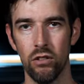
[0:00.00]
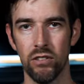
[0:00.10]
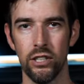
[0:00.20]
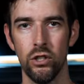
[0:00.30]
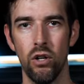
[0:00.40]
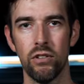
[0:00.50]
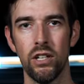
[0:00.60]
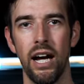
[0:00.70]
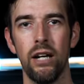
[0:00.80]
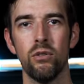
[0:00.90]
over and
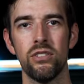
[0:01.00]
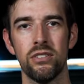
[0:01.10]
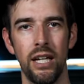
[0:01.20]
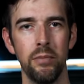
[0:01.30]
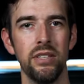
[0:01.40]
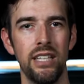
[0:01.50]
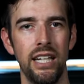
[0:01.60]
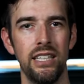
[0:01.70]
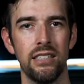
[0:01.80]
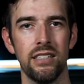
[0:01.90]
over, I was
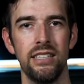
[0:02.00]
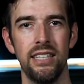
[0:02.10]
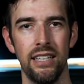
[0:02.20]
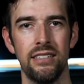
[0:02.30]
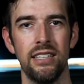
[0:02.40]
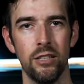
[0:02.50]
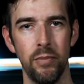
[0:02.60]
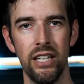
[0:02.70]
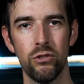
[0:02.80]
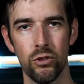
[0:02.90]
simultaneously testing the
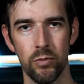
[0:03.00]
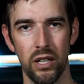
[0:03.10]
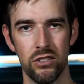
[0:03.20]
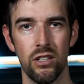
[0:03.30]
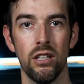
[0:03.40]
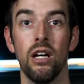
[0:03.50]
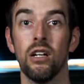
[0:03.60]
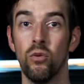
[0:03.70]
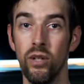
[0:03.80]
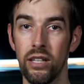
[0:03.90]
bass response
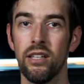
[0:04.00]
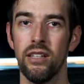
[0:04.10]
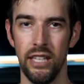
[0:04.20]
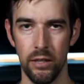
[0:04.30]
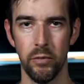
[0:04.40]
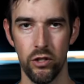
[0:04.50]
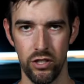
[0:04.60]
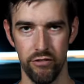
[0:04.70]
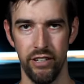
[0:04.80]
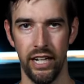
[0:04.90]
along with the
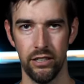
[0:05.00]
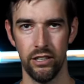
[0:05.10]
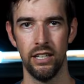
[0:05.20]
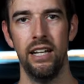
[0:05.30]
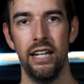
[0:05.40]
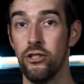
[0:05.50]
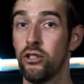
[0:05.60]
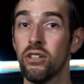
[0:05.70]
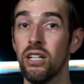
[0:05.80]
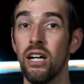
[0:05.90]
immersion factor. And
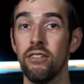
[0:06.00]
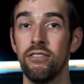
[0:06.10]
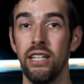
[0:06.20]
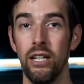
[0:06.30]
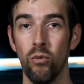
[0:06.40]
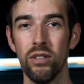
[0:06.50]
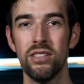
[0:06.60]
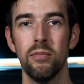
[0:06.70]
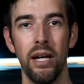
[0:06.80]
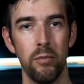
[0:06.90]
sure enough, it
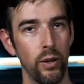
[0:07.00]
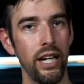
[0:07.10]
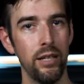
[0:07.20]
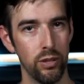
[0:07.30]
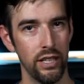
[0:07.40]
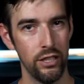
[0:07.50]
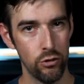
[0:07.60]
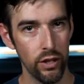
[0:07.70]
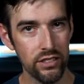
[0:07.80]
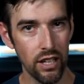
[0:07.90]
wasn't my brain playing
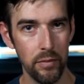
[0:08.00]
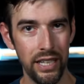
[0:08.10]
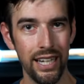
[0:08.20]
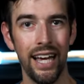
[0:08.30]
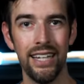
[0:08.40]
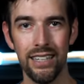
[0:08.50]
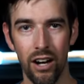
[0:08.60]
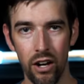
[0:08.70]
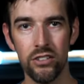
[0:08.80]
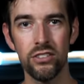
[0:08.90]
tricks on me. I could
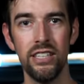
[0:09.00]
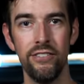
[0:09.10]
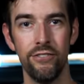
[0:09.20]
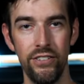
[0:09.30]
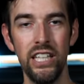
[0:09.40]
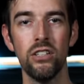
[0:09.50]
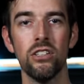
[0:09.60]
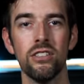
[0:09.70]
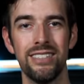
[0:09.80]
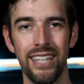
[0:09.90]
honestly
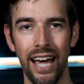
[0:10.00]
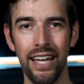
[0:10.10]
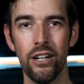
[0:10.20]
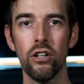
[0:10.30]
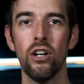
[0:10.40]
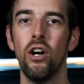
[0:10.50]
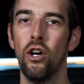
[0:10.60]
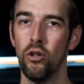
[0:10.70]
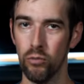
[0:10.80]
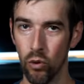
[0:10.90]
feel tighter,
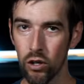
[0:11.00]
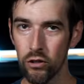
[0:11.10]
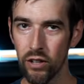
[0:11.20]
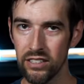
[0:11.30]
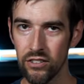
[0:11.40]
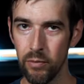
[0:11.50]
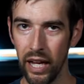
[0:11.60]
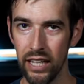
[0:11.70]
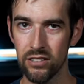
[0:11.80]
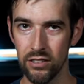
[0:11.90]
more aggressive
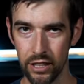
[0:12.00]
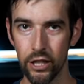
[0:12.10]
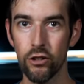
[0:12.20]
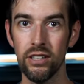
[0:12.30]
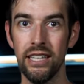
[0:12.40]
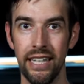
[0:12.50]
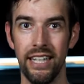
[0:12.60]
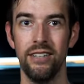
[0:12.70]
bass literally